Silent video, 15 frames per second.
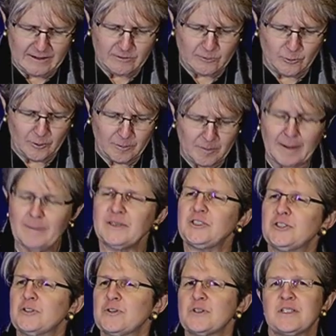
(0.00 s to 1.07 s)
for
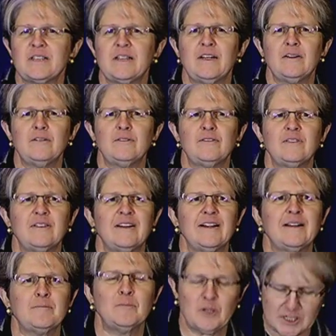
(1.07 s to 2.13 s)
publishers of
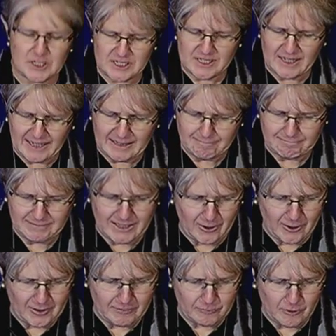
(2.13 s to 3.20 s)
uh, books like The
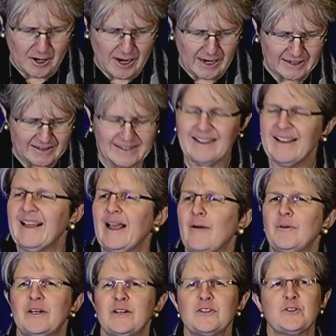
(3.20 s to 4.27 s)
Art of Rock, and
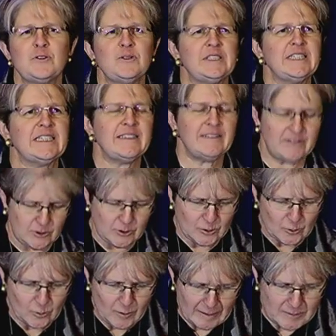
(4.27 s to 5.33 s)
we also did
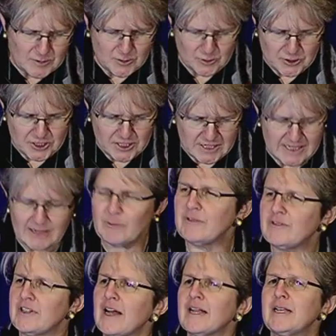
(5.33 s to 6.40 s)
Google web searches, and
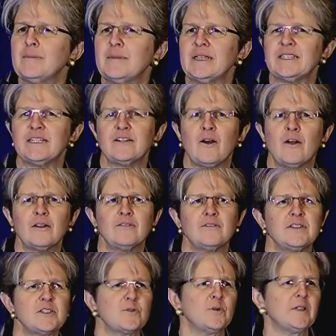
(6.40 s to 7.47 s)
we've documented all of
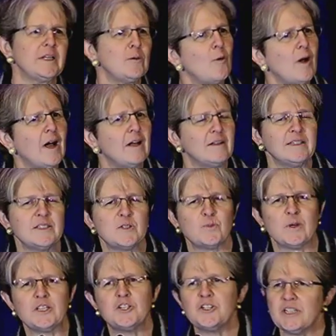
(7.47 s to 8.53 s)
this really well in
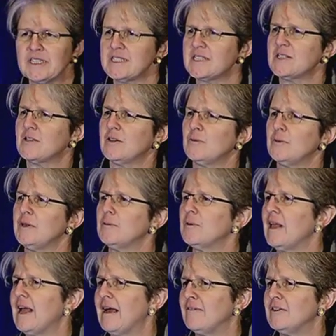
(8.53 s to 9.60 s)
spreadsheets so that we will
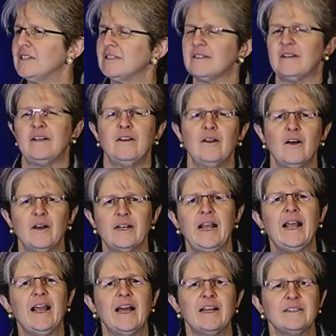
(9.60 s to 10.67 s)
have it on
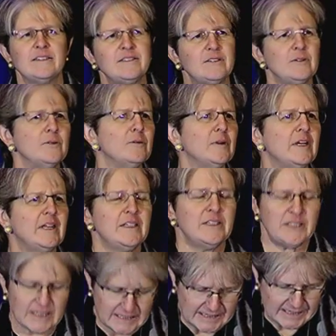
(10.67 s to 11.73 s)
hand to,
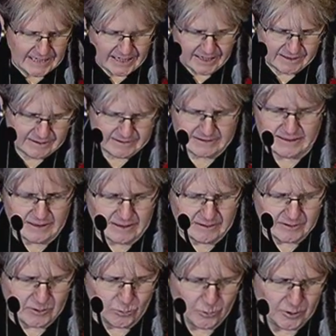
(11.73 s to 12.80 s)
to indicate uh,
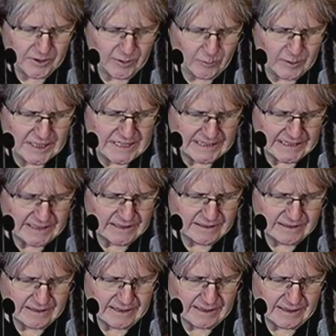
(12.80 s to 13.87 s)
the work that we
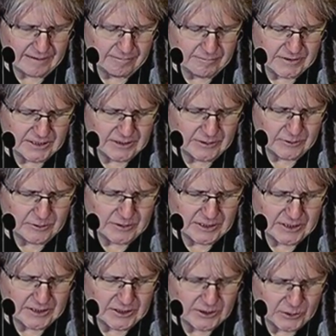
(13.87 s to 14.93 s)
did um, to,
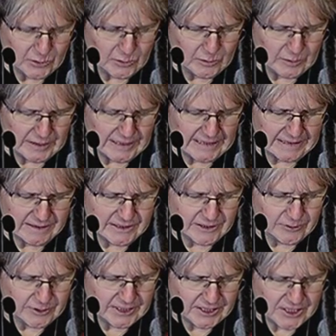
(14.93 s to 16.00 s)
to do uh, the
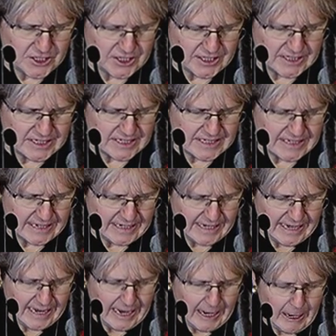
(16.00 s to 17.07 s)
due diligence.
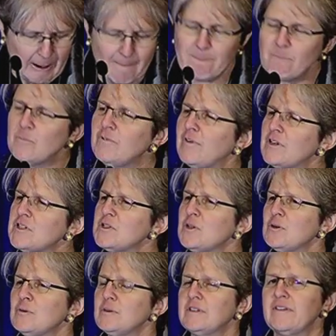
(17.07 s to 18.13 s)
Um, we've
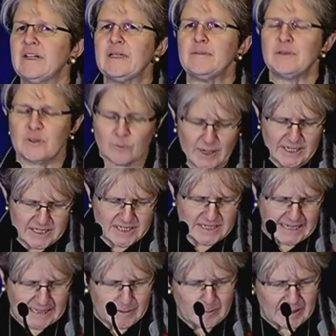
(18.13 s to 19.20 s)
also developed a rights
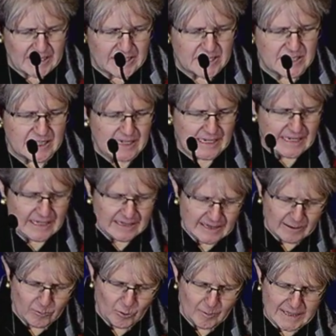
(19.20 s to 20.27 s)
database
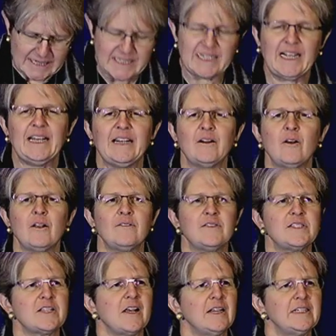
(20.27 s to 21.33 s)
that will maintain all of
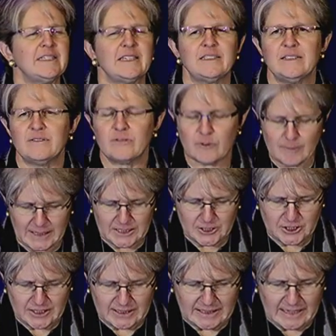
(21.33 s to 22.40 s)
this contact
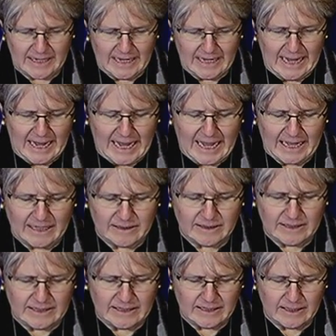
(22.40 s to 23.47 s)
information and
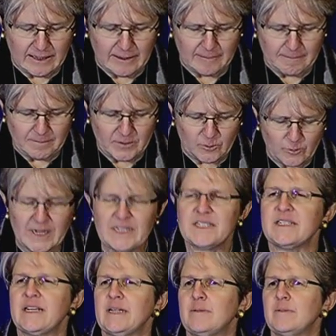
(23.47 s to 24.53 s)
the, uh, the
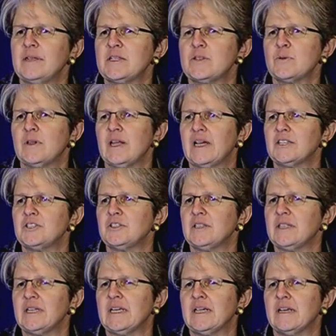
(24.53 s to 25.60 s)
rights database will
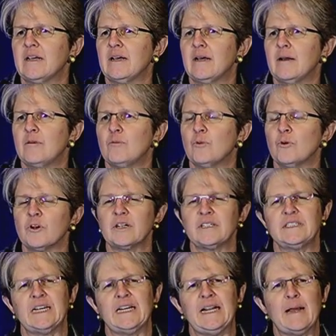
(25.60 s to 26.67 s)
actually uh,
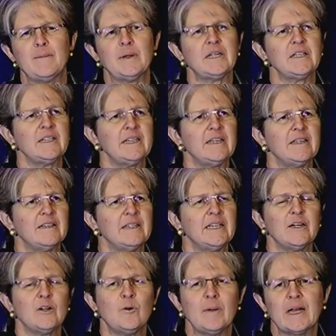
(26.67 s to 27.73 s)
work dynamically
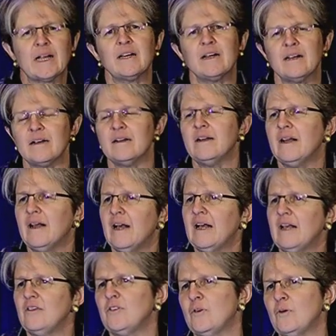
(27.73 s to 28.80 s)
in Omeka.
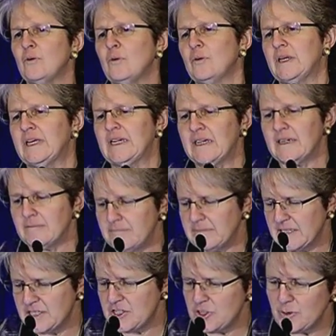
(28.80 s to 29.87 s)
So in a,
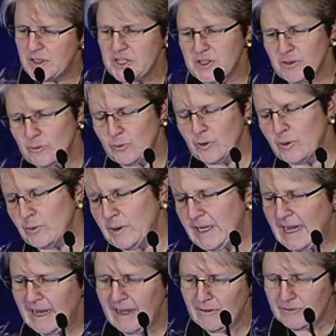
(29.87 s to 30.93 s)
a situation where we
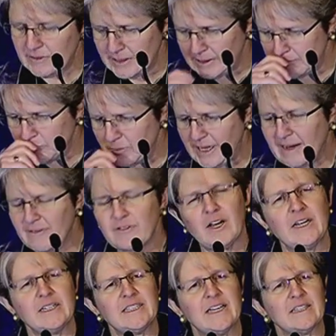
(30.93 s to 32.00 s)
have, a, we have
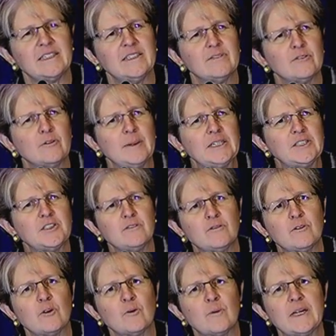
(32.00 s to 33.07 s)
contact information
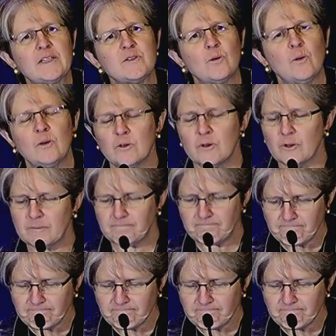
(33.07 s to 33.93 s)
for a rights holder